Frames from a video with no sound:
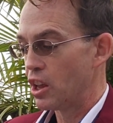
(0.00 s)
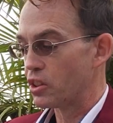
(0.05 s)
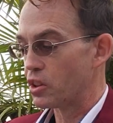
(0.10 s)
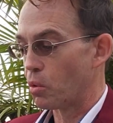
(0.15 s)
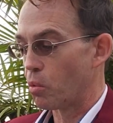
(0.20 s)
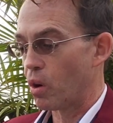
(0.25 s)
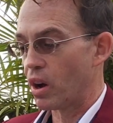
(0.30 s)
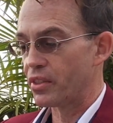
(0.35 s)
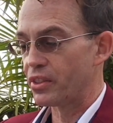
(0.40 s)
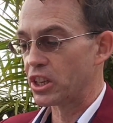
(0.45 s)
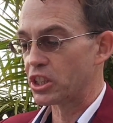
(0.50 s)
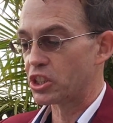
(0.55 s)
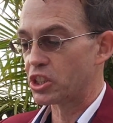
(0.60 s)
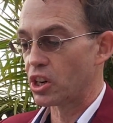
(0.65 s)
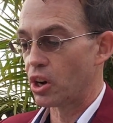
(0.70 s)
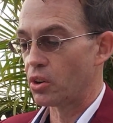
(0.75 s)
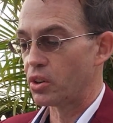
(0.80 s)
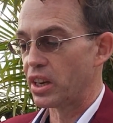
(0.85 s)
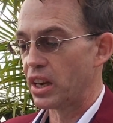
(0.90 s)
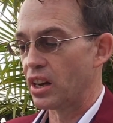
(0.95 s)
the one that
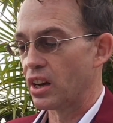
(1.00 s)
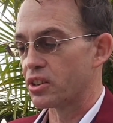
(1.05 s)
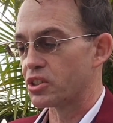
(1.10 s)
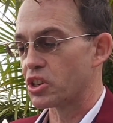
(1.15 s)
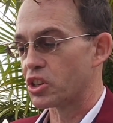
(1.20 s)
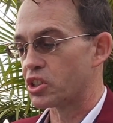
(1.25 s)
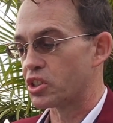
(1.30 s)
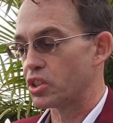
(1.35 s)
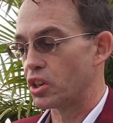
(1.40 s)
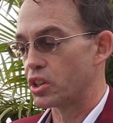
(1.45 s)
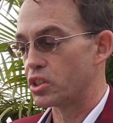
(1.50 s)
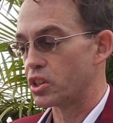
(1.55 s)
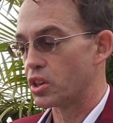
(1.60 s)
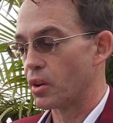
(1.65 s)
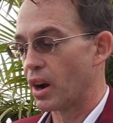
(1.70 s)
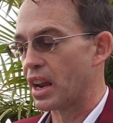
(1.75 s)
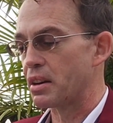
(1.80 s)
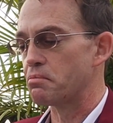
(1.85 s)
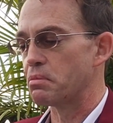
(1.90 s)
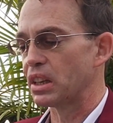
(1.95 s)
showed he understood
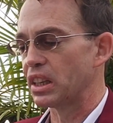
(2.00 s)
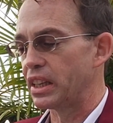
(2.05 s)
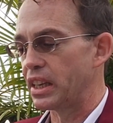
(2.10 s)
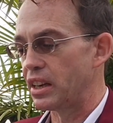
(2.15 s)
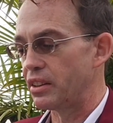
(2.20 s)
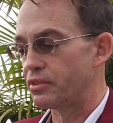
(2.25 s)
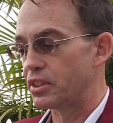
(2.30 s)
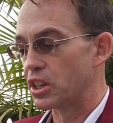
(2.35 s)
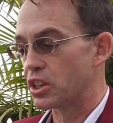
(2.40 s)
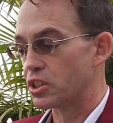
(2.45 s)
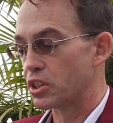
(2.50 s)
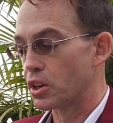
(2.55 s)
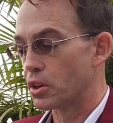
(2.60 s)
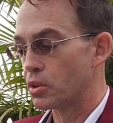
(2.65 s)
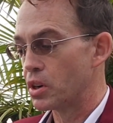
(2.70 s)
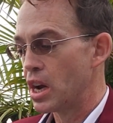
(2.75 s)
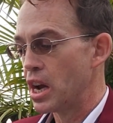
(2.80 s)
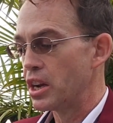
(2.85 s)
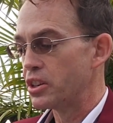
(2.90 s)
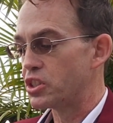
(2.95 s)
you and believed in you,